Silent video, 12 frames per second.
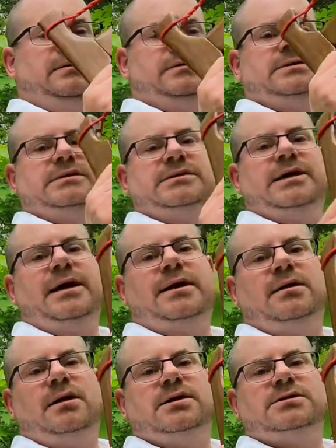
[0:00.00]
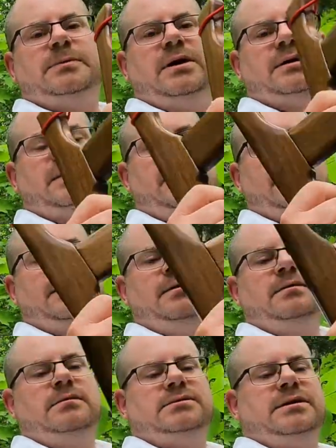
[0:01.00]
was the second hotspot
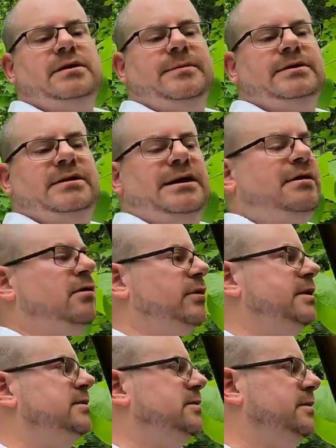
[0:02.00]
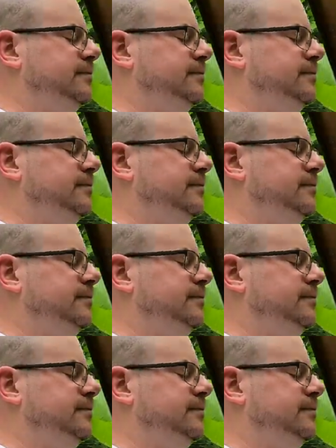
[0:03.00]
king. Something about the narrowness.